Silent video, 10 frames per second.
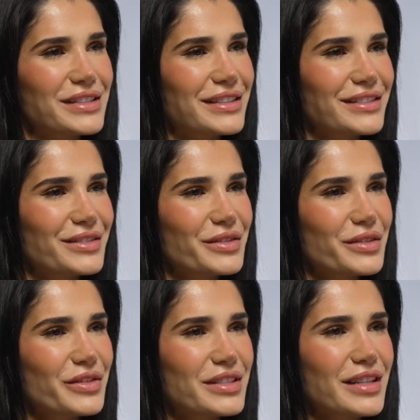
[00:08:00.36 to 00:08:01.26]
is it
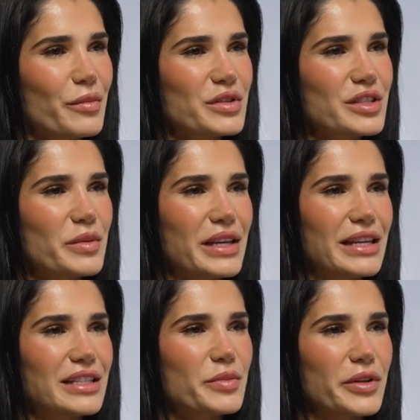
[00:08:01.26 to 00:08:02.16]
for someone to
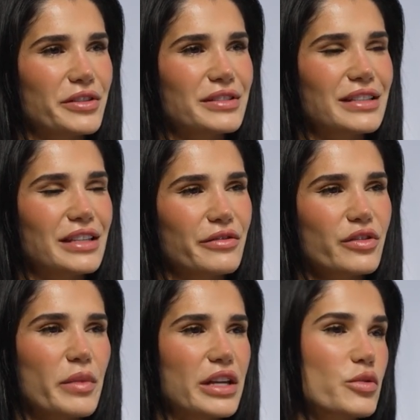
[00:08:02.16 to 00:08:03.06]
be experiencing
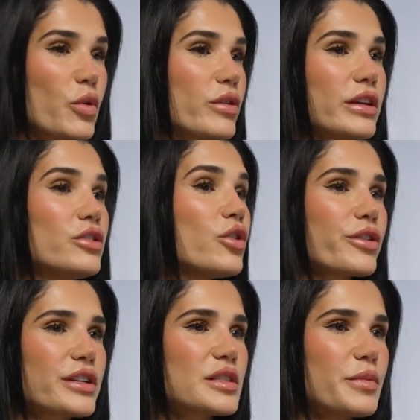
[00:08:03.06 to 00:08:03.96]
inflammation? Well, in
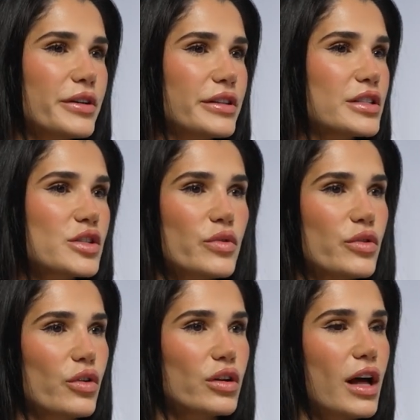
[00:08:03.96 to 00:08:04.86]
your experience with
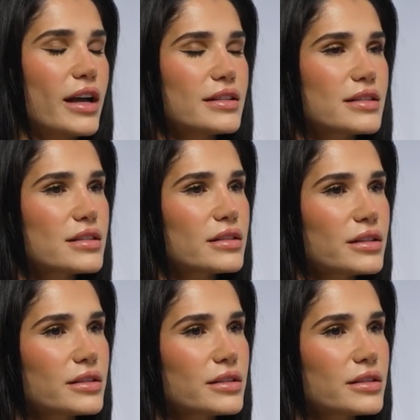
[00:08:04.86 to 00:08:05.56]
your clients?